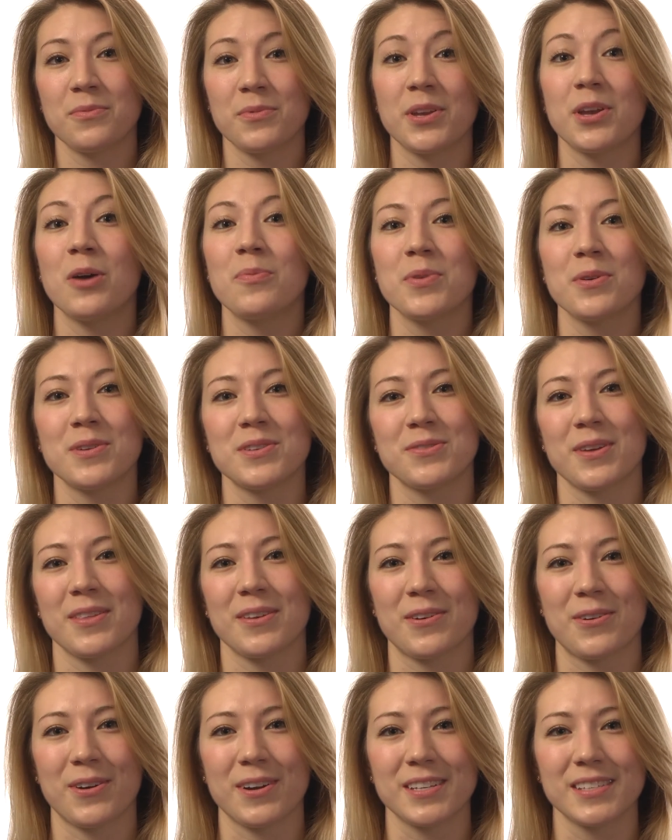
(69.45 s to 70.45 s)
We hope you enjoy
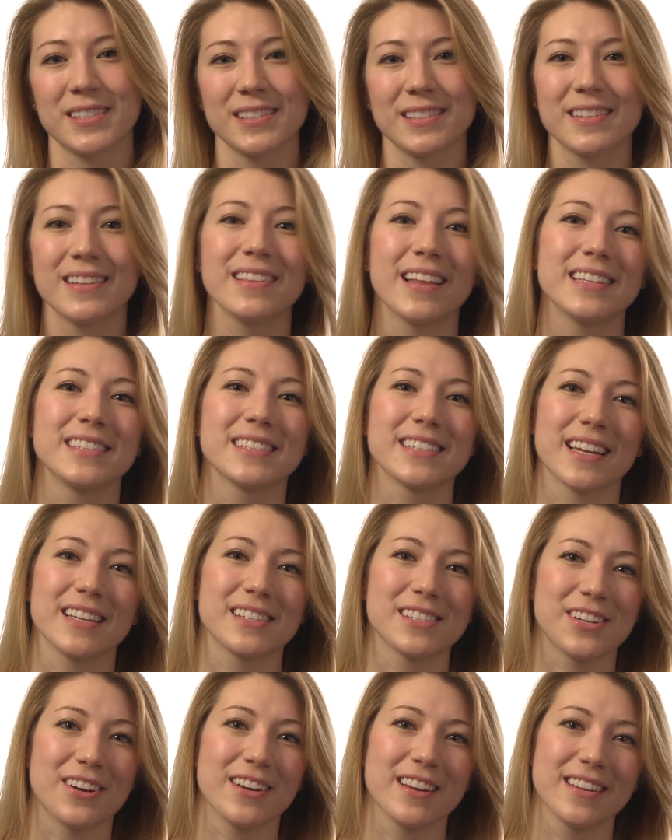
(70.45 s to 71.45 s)
the course. Let's
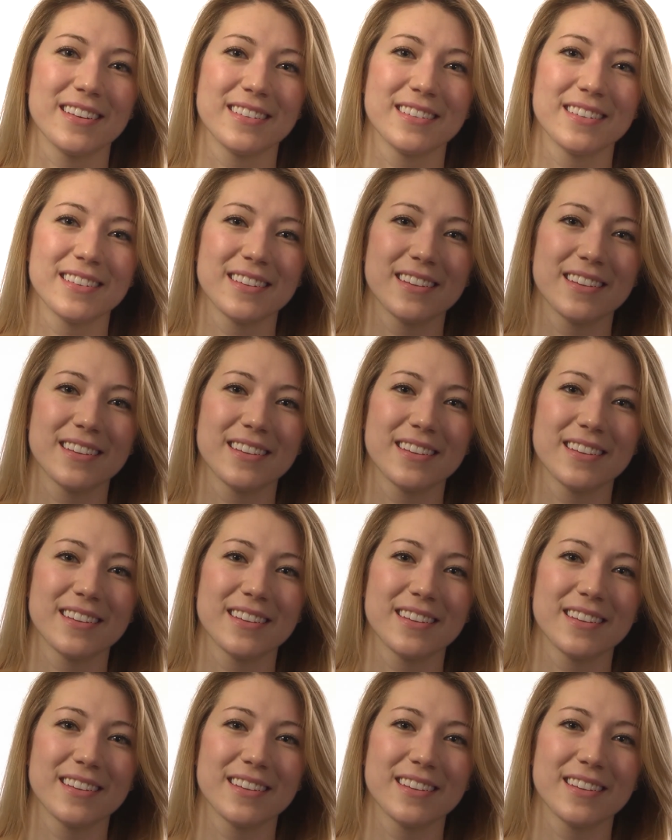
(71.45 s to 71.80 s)
get started.